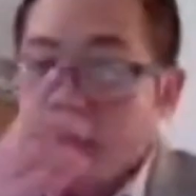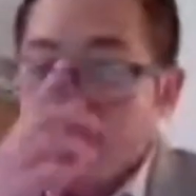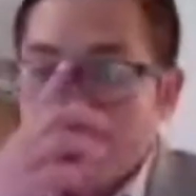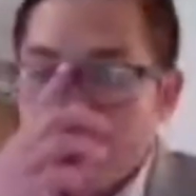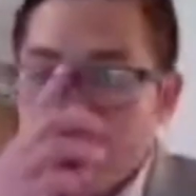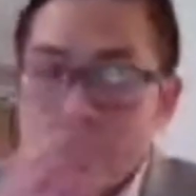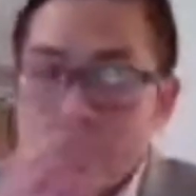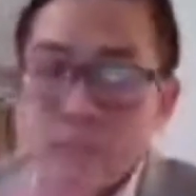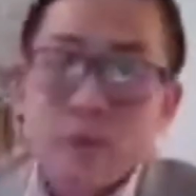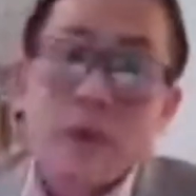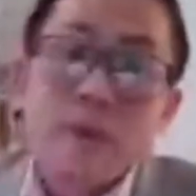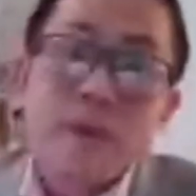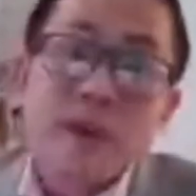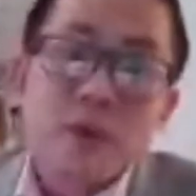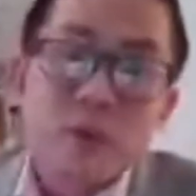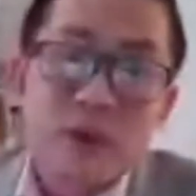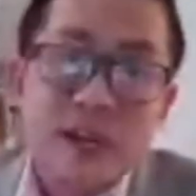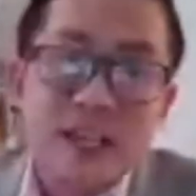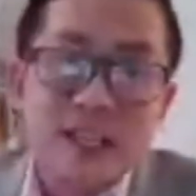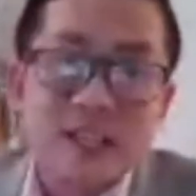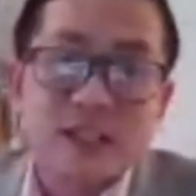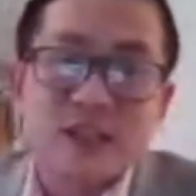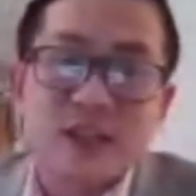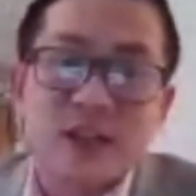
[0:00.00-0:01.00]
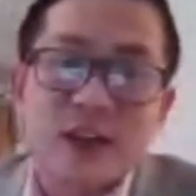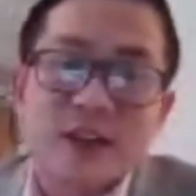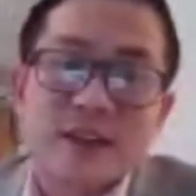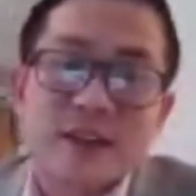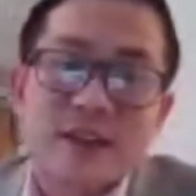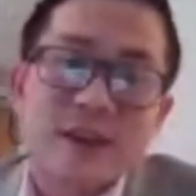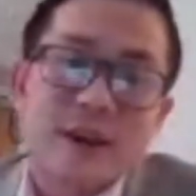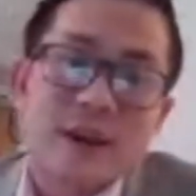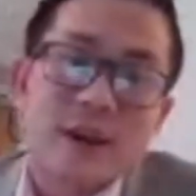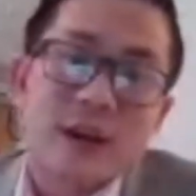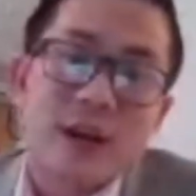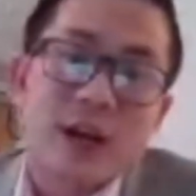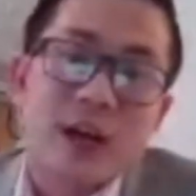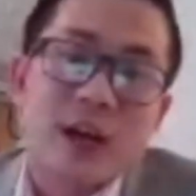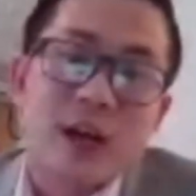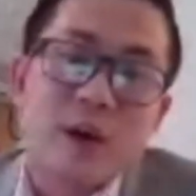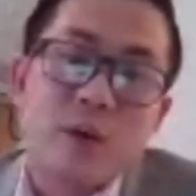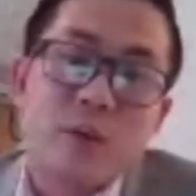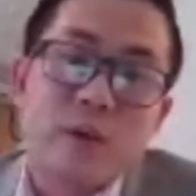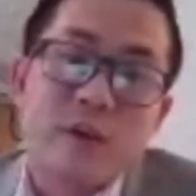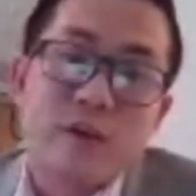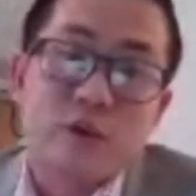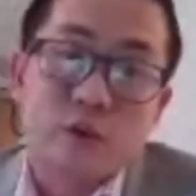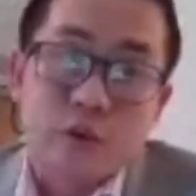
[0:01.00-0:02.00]
we've been registered
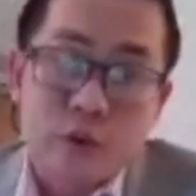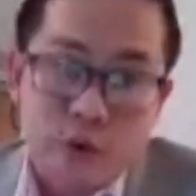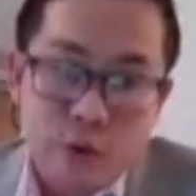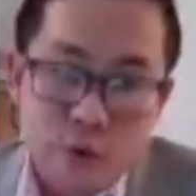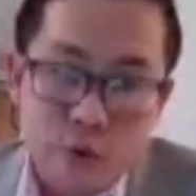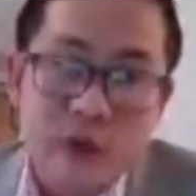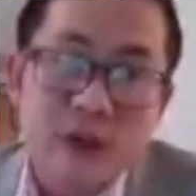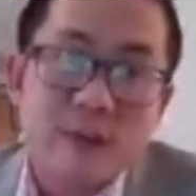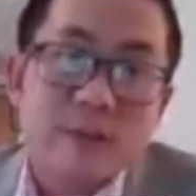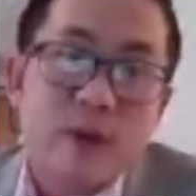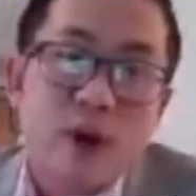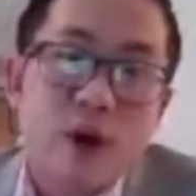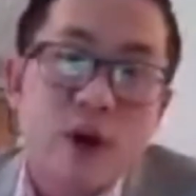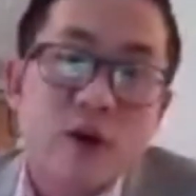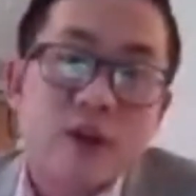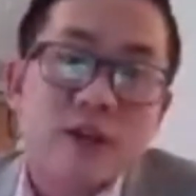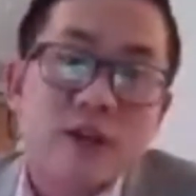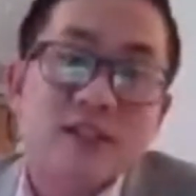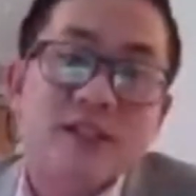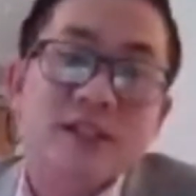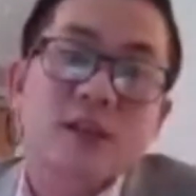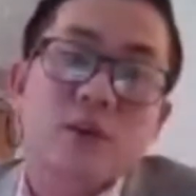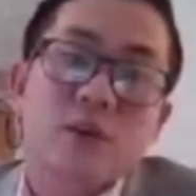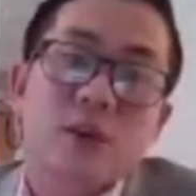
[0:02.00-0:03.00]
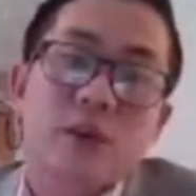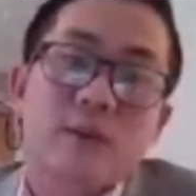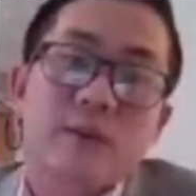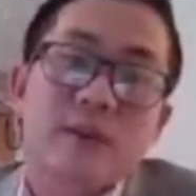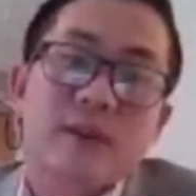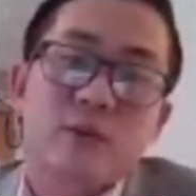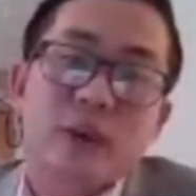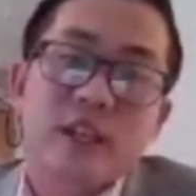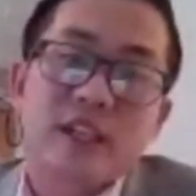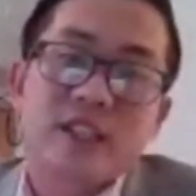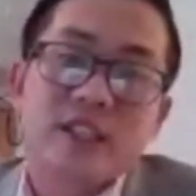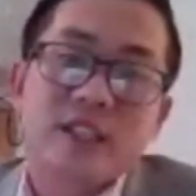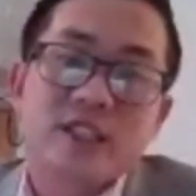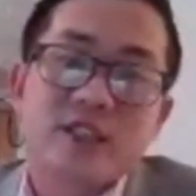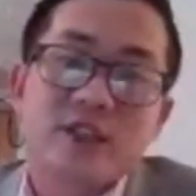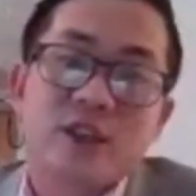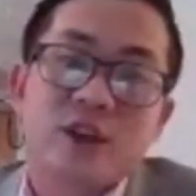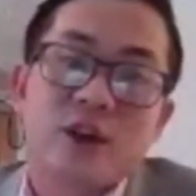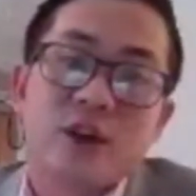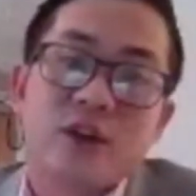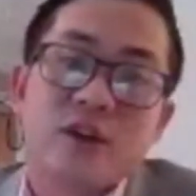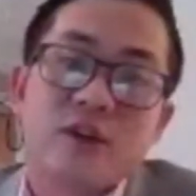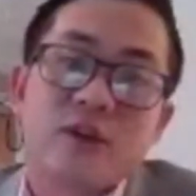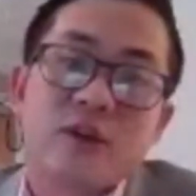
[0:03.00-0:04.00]
with green marks, we've been
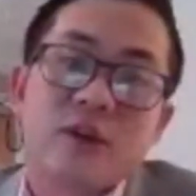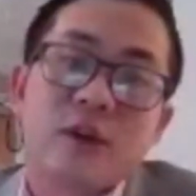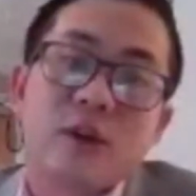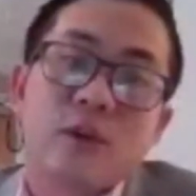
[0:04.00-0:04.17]
registered